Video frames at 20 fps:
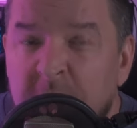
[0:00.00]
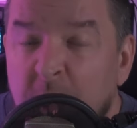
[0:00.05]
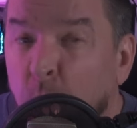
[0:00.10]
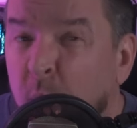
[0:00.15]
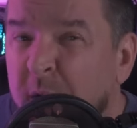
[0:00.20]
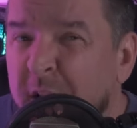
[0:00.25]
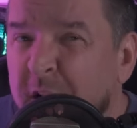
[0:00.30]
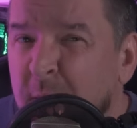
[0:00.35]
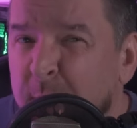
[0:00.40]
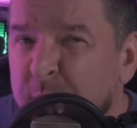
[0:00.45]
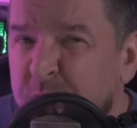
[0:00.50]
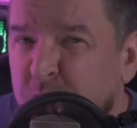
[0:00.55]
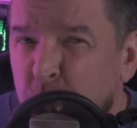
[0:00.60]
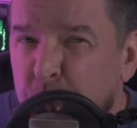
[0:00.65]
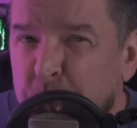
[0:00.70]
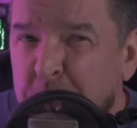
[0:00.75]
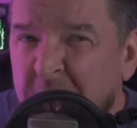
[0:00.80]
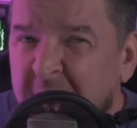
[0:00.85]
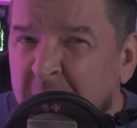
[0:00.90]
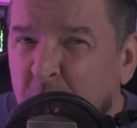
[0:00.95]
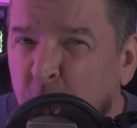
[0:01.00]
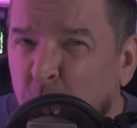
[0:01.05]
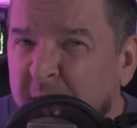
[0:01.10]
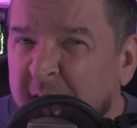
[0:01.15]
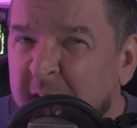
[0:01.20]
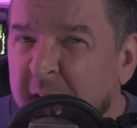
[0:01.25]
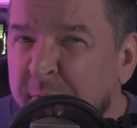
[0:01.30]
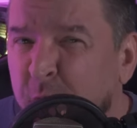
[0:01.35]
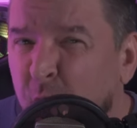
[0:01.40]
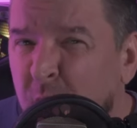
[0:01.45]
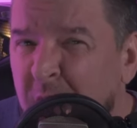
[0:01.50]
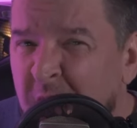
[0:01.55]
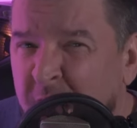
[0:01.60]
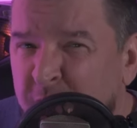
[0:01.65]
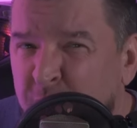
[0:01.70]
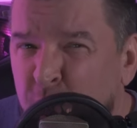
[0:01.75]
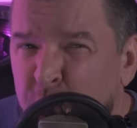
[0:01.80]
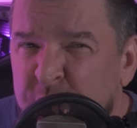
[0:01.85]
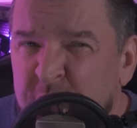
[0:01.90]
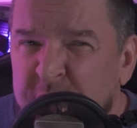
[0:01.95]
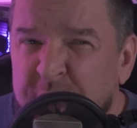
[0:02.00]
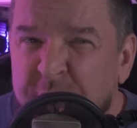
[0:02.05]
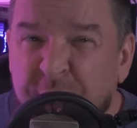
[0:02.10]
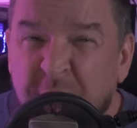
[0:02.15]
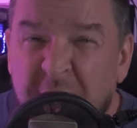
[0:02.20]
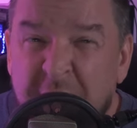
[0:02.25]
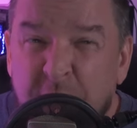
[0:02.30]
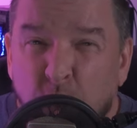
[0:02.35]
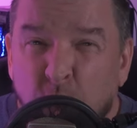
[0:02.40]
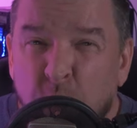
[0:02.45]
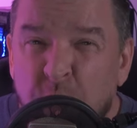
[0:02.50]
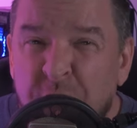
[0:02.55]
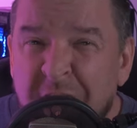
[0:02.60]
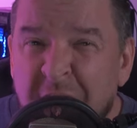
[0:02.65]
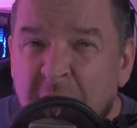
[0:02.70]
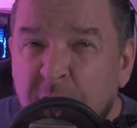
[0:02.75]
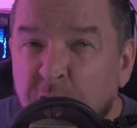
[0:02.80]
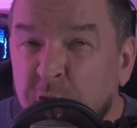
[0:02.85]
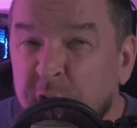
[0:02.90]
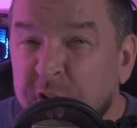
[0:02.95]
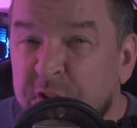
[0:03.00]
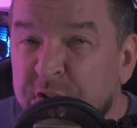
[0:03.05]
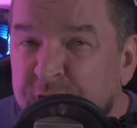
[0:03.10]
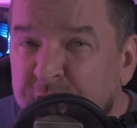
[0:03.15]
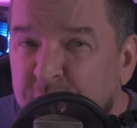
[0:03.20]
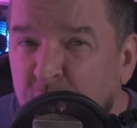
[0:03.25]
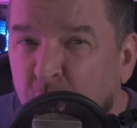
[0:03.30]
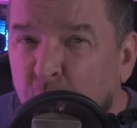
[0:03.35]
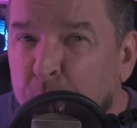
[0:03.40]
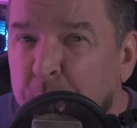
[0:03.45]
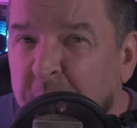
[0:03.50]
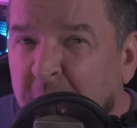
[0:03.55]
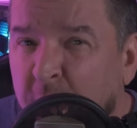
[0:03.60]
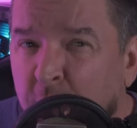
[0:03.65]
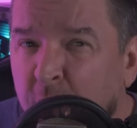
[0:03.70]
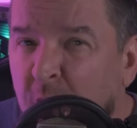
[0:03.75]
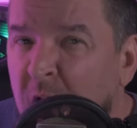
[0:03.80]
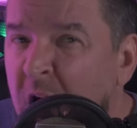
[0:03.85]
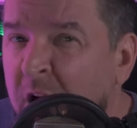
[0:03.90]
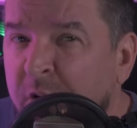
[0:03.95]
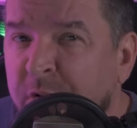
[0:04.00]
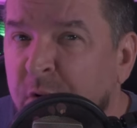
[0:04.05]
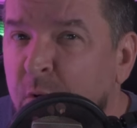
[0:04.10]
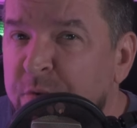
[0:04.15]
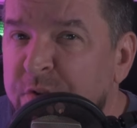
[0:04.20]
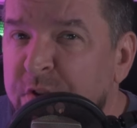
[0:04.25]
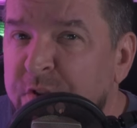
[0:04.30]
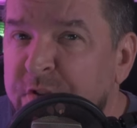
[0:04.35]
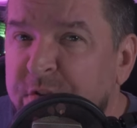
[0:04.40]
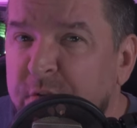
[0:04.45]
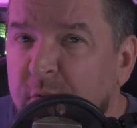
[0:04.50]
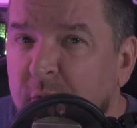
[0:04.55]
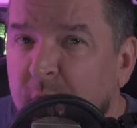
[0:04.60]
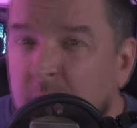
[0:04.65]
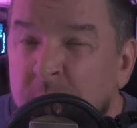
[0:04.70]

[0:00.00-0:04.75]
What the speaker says: Now, when it comes to pairing, if your hognoses feed or not, you can still pair your hognoses.